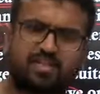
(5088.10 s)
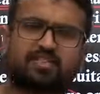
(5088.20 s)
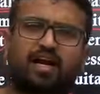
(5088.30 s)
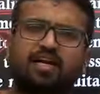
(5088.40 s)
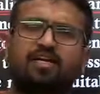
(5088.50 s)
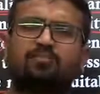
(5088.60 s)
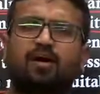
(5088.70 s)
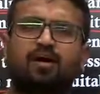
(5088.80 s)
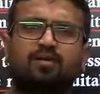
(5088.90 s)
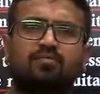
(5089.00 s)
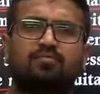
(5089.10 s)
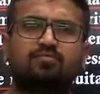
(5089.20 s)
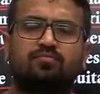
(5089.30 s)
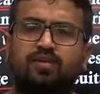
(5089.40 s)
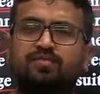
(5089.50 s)
there's high demand,
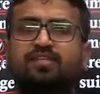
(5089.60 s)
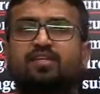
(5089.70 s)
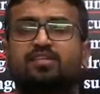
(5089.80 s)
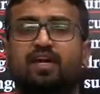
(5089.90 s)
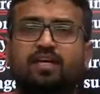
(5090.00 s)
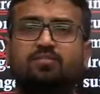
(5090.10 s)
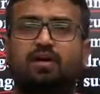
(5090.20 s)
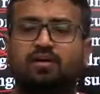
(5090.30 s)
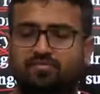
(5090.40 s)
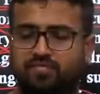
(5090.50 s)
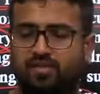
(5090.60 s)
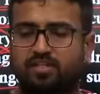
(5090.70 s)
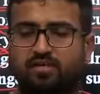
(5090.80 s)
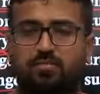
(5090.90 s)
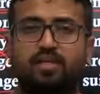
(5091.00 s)
their
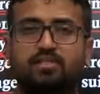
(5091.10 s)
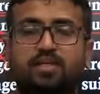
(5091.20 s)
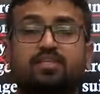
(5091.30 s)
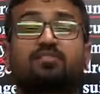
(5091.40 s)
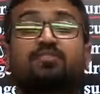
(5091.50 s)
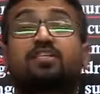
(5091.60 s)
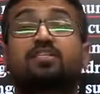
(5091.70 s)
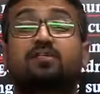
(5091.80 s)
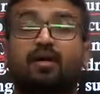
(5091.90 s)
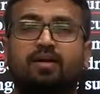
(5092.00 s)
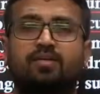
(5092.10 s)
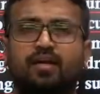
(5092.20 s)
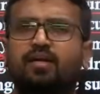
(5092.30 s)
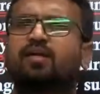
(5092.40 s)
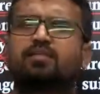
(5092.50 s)
supply is less, and when there is demand, it is
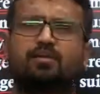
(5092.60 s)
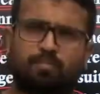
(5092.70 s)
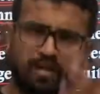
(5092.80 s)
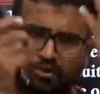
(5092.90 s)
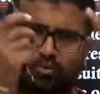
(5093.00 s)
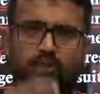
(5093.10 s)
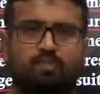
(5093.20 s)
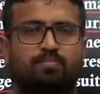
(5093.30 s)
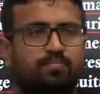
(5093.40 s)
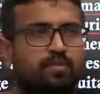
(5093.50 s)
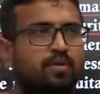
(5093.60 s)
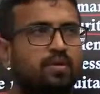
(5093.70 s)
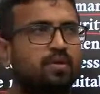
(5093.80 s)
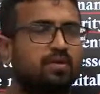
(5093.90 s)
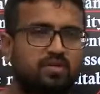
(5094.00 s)
high, the price shoot up.
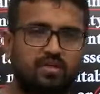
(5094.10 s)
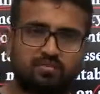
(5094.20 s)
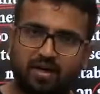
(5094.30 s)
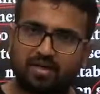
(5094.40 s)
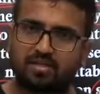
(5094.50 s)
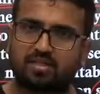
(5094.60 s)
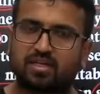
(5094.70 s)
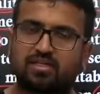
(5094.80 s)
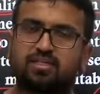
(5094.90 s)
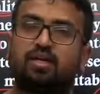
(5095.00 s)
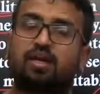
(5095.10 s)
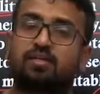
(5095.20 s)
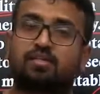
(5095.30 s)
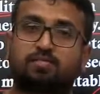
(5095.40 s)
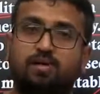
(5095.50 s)
The demand is less
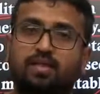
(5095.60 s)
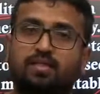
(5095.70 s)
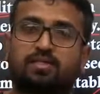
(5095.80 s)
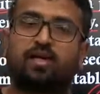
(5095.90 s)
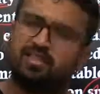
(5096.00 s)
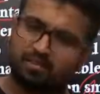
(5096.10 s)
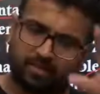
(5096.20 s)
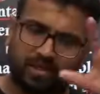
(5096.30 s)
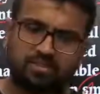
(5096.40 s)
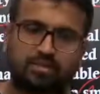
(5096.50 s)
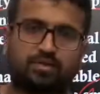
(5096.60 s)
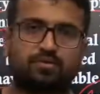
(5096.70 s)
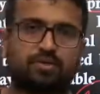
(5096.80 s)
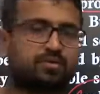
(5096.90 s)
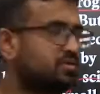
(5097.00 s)
and the supply is high, the price
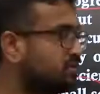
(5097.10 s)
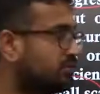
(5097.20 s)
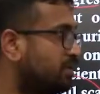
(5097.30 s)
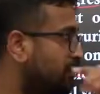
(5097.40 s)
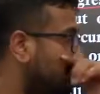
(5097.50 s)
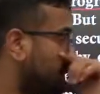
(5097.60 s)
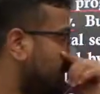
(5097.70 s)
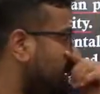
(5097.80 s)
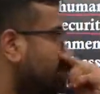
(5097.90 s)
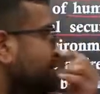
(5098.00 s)
reduces. Simple, right?